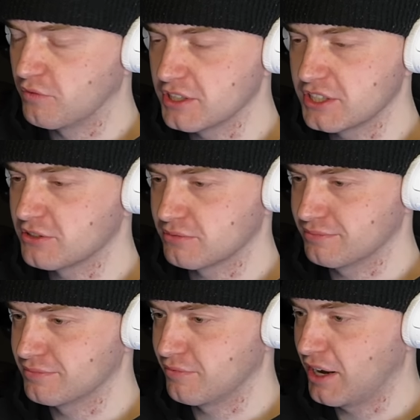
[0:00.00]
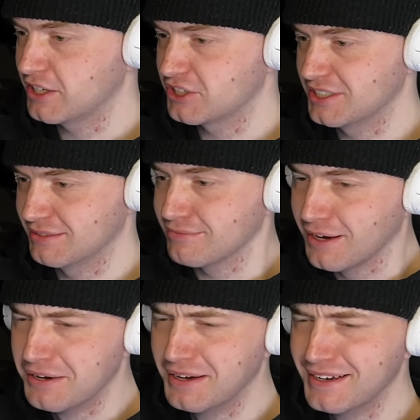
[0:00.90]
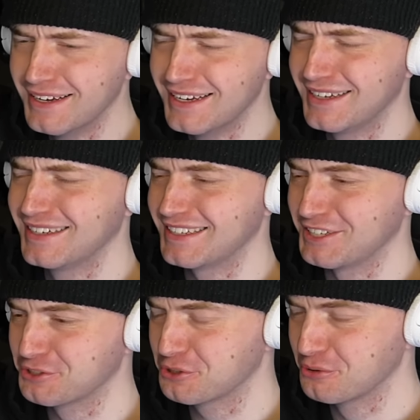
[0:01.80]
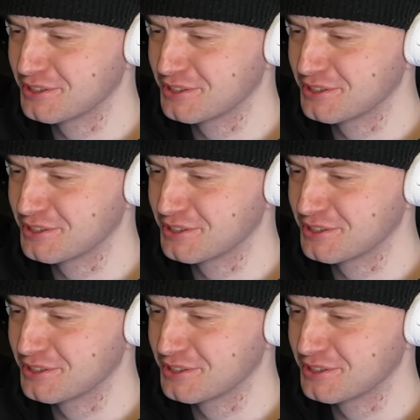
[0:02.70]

what is why is he in a suit?